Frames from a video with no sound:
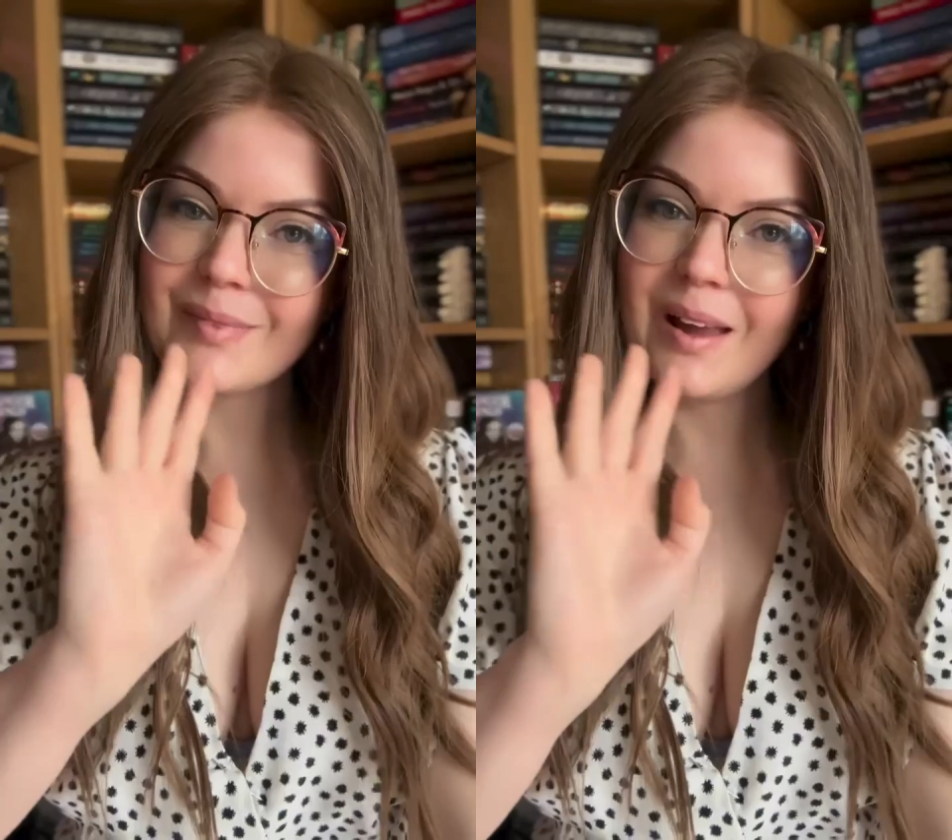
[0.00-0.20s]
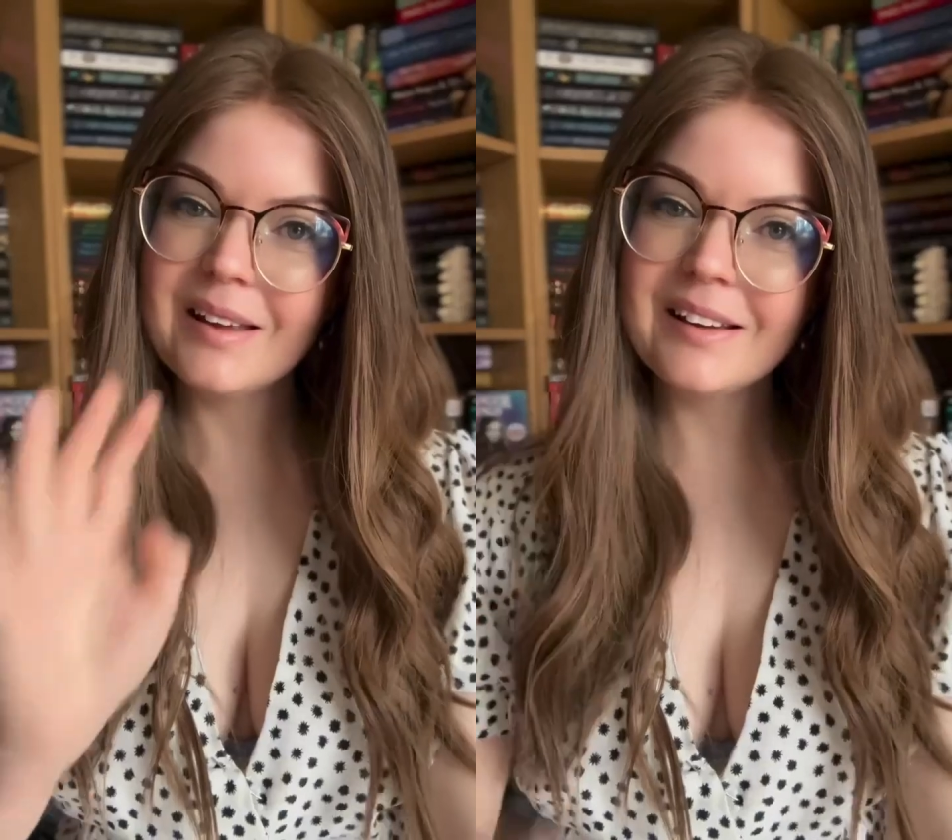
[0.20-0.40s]

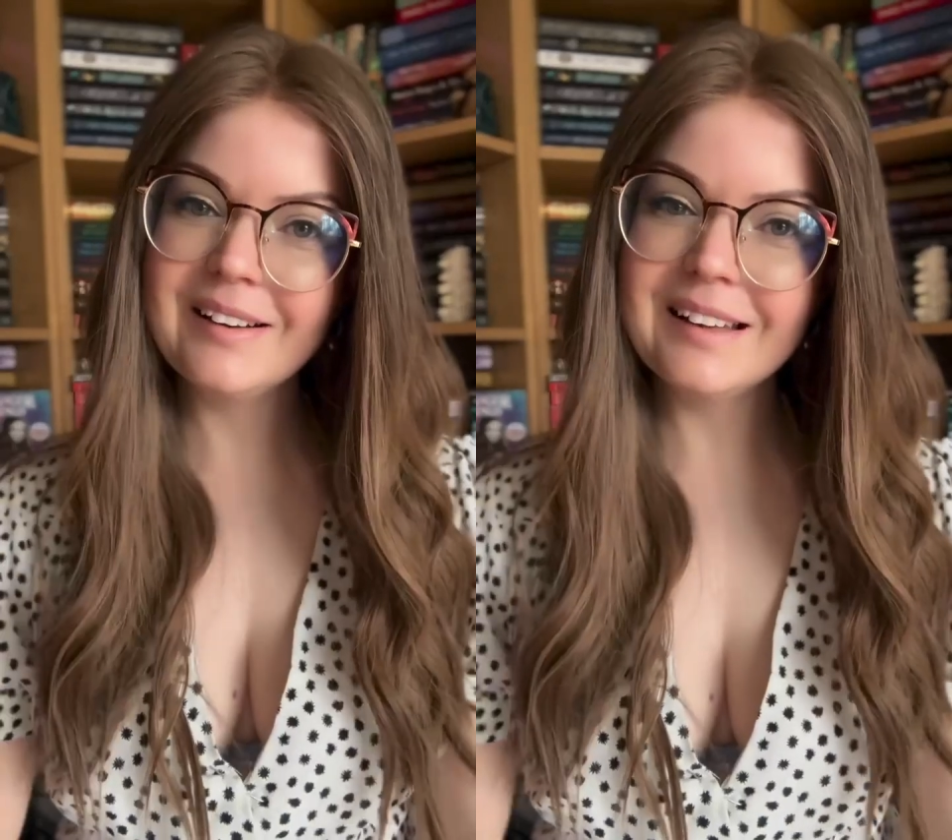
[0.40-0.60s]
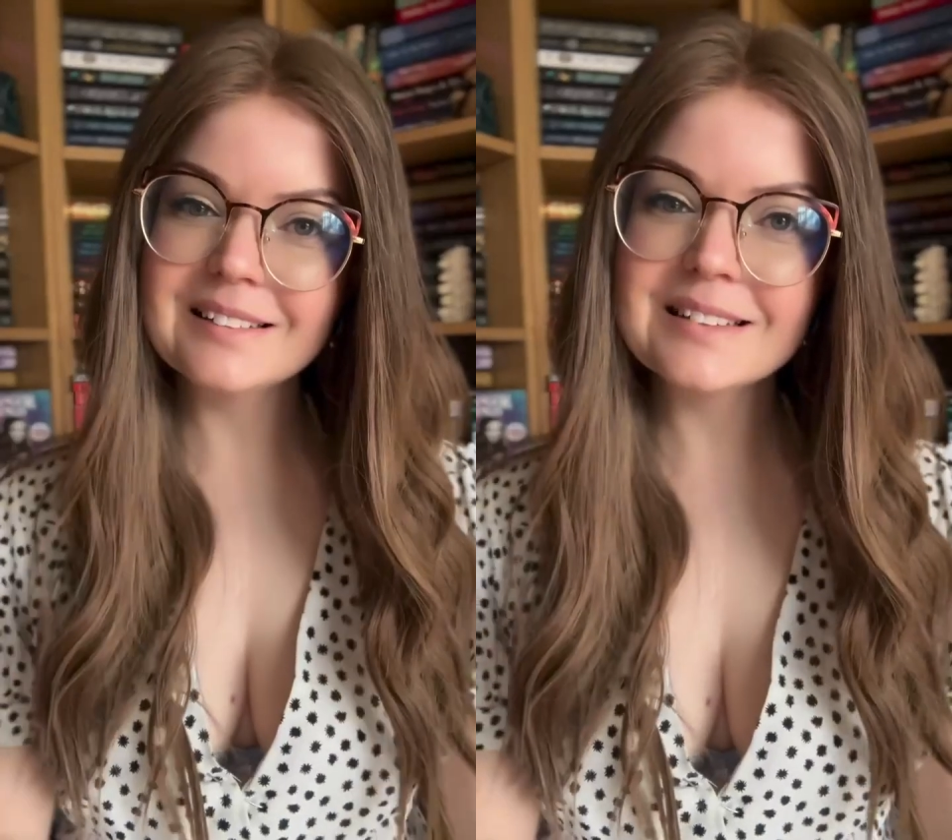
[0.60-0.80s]
Hi
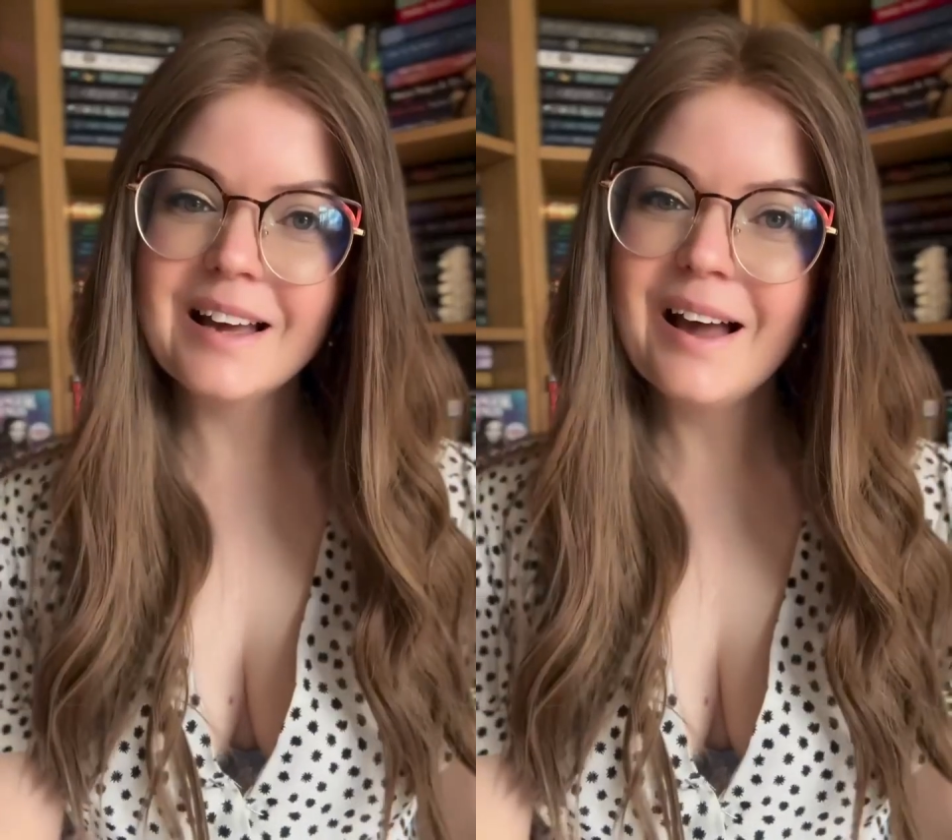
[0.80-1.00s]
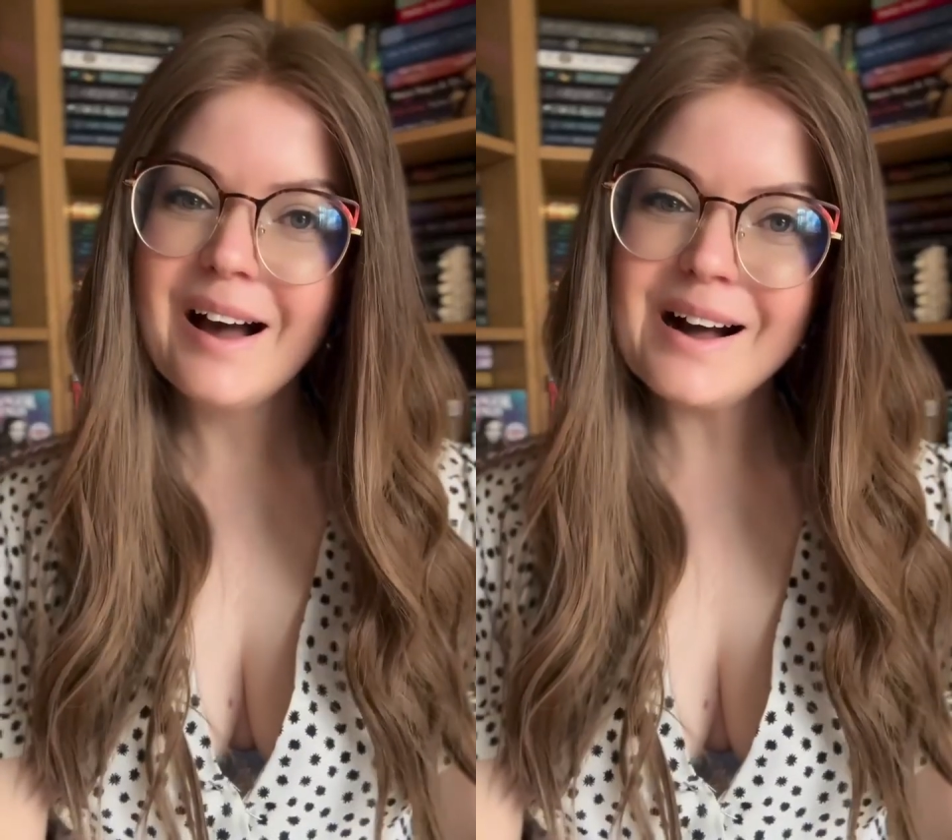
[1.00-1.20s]
guys,
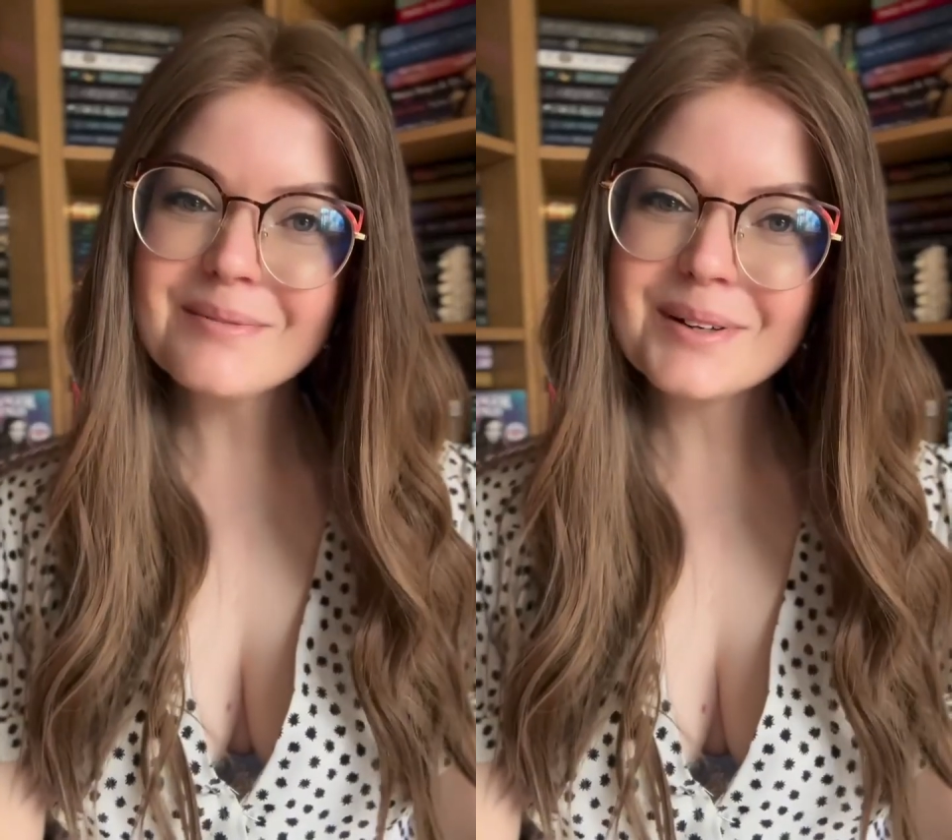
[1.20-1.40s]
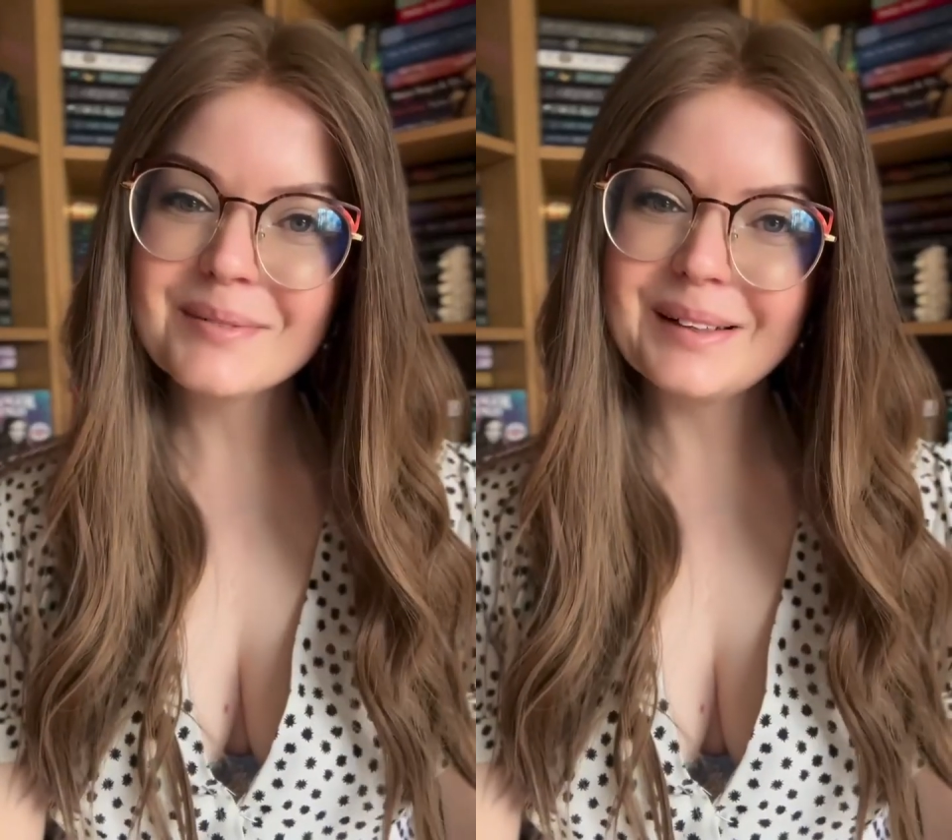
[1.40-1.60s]
I'm
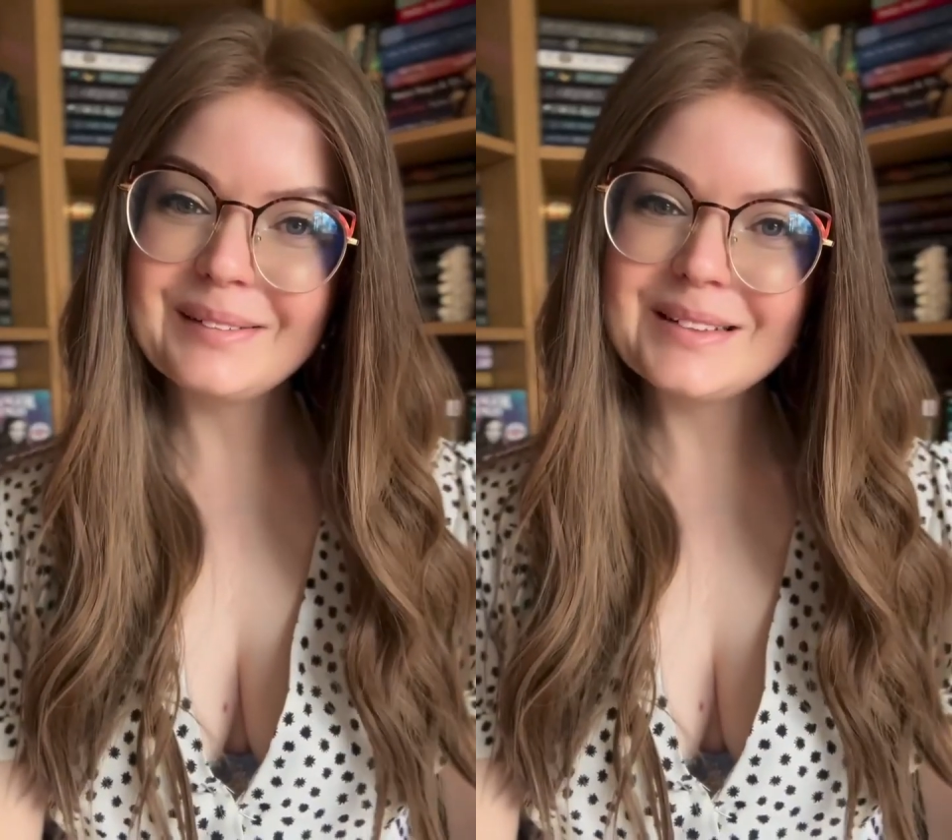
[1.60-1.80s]
coming on